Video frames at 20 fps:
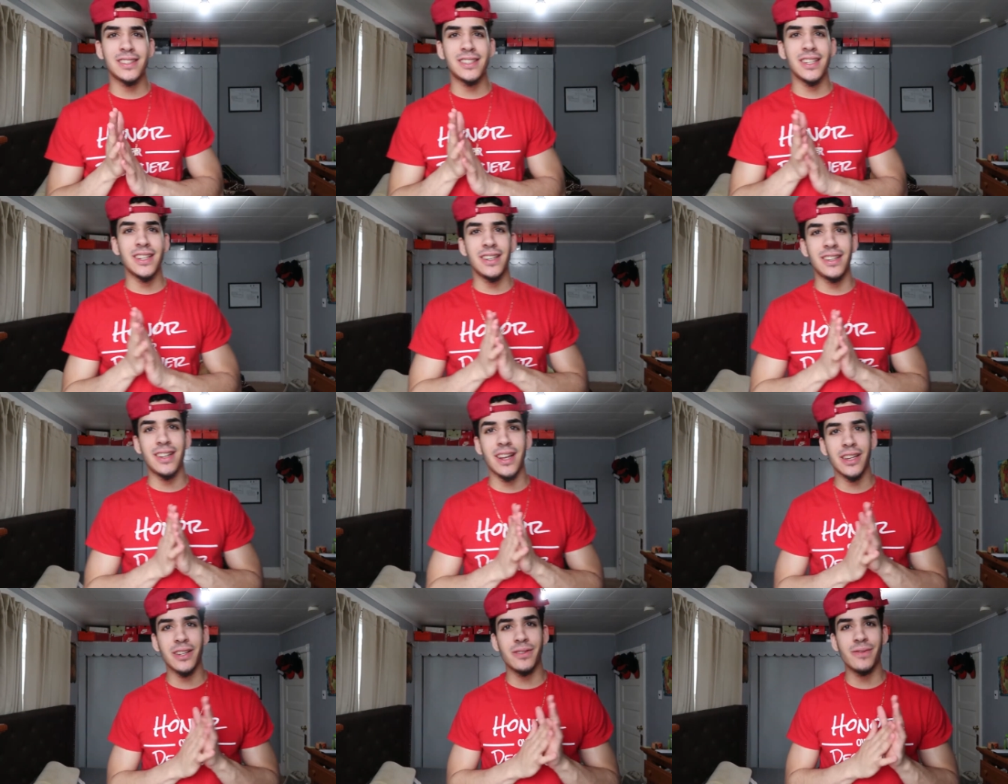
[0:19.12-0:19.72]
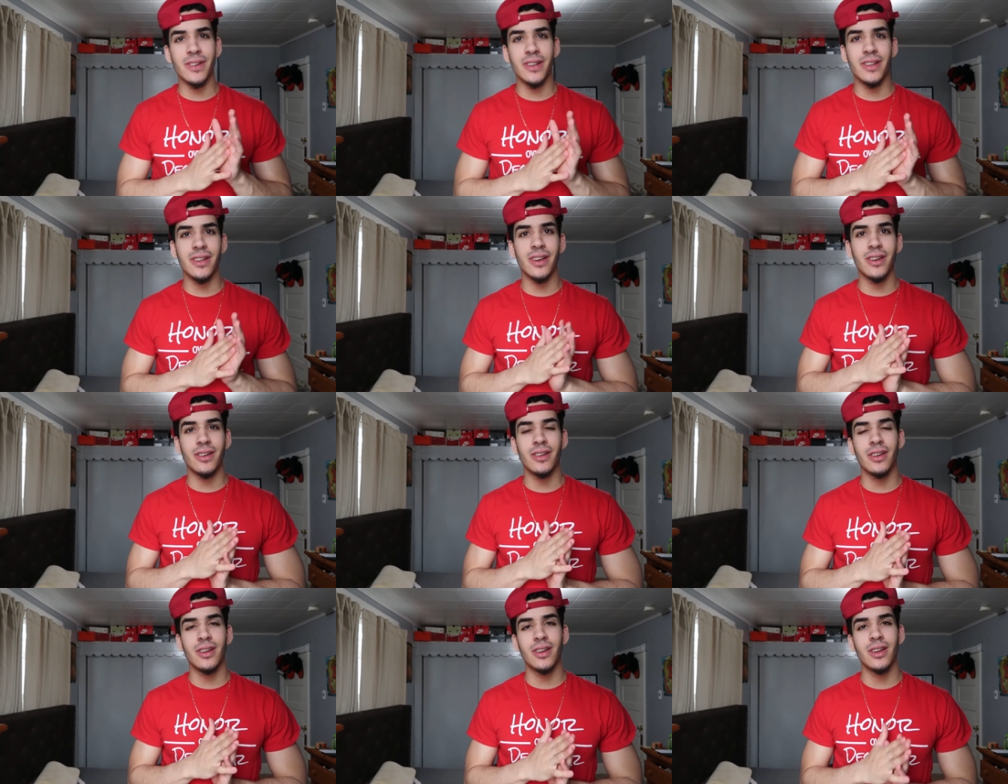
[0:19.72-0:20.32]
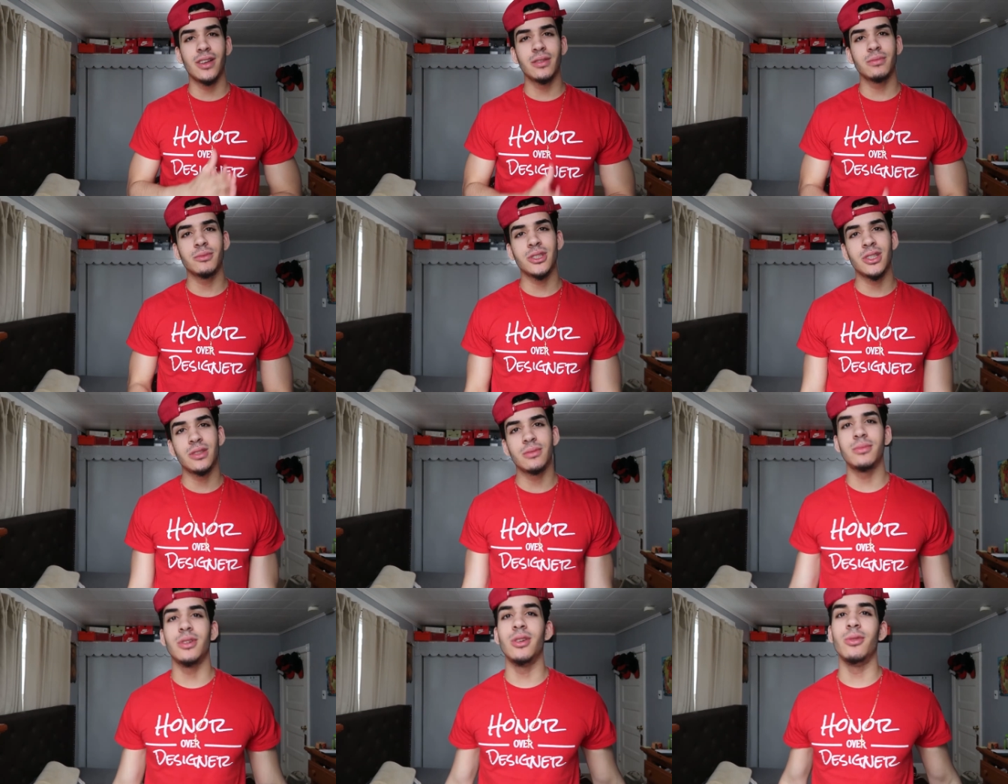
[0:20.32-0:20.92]
In today's video,
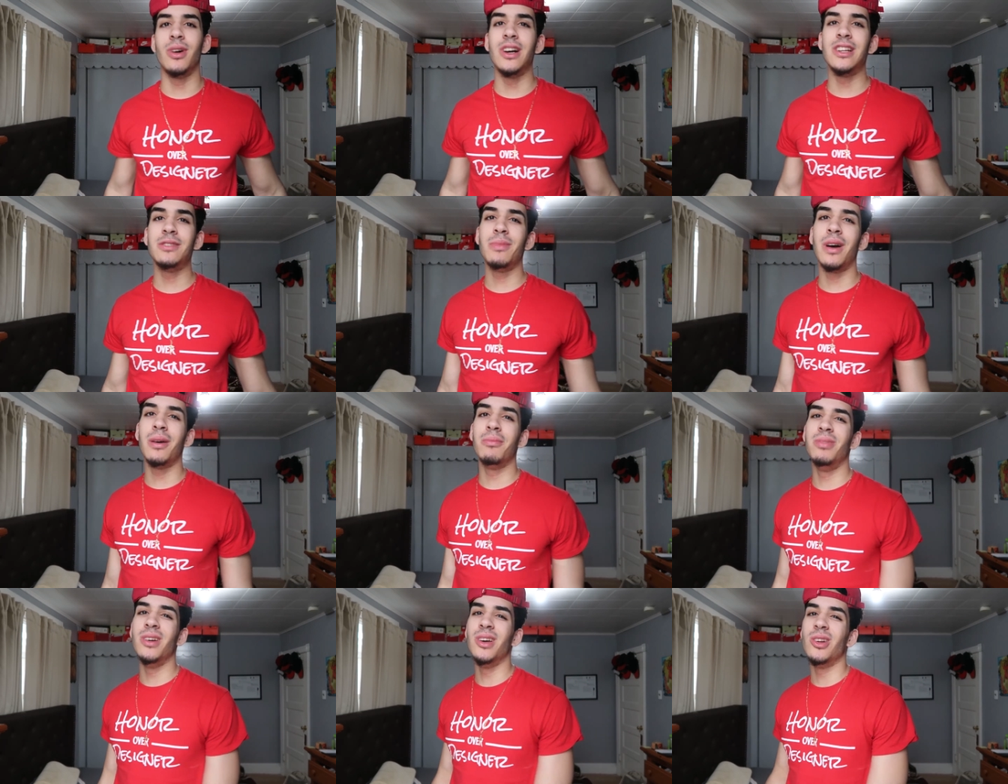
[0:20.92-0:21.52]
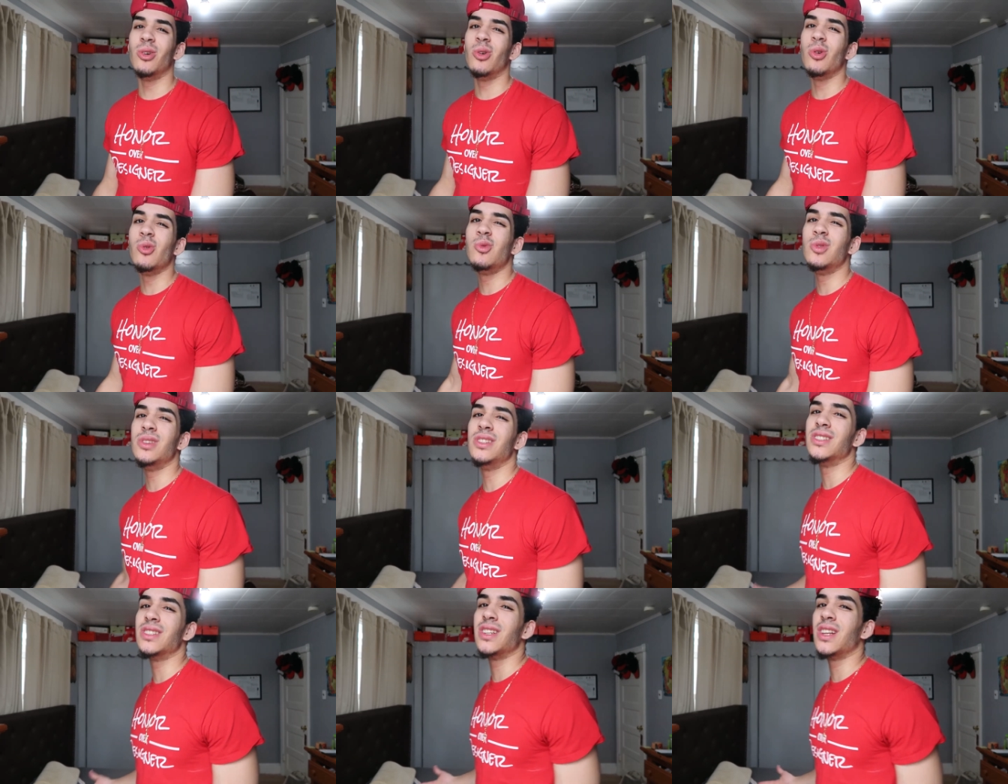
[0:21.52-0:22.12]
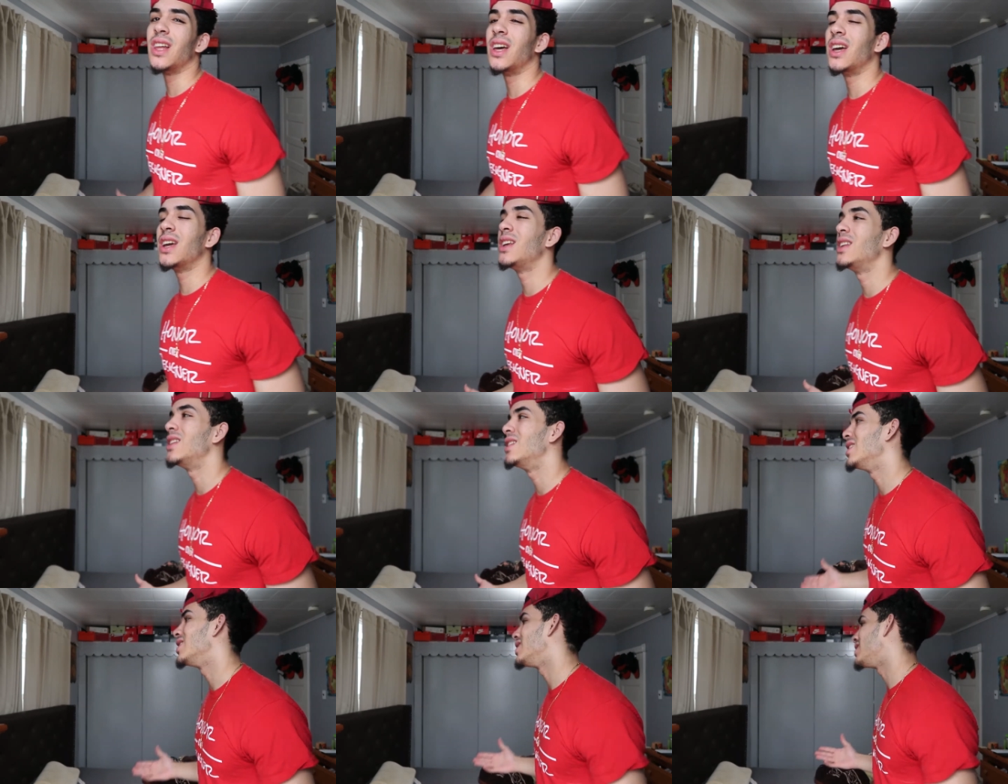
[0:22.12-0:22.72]
bro, why's my bed always
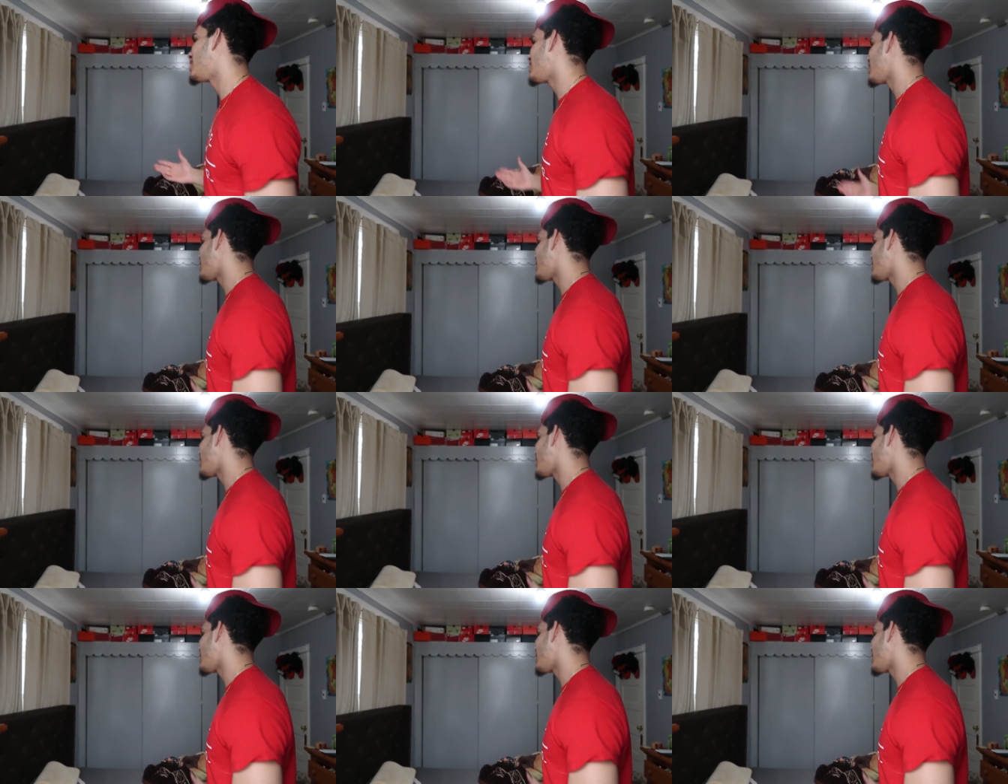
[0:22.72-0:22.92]
like this?